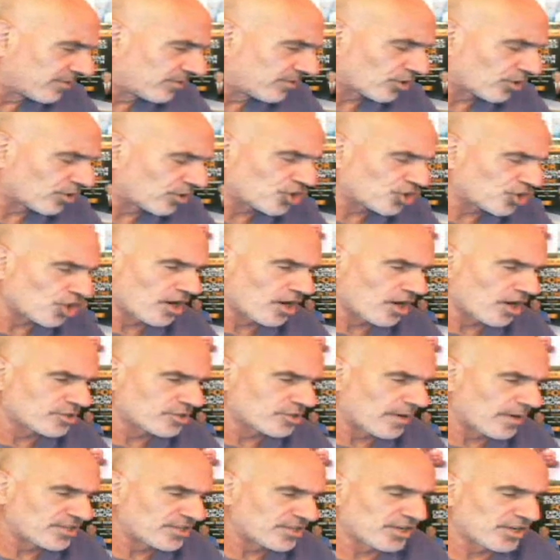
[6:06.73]
took charge
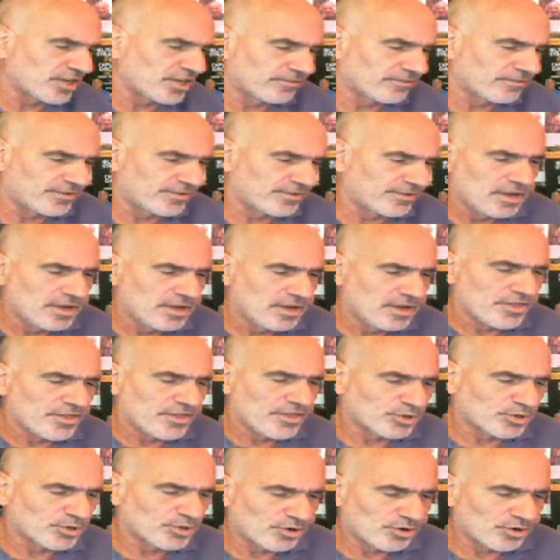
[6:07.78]
myself, and
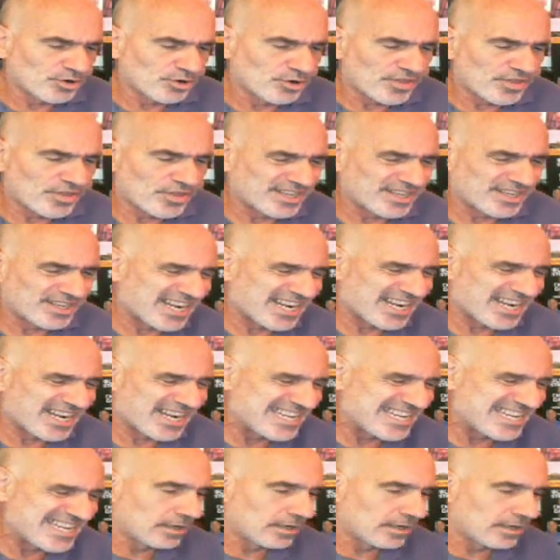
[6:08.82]
there were certain things that
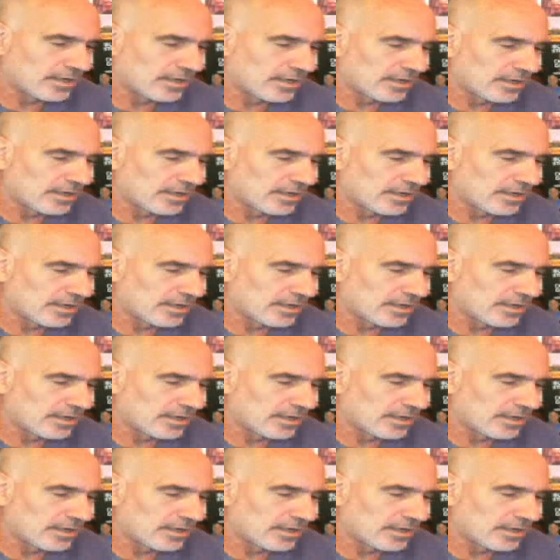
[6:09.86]
I needed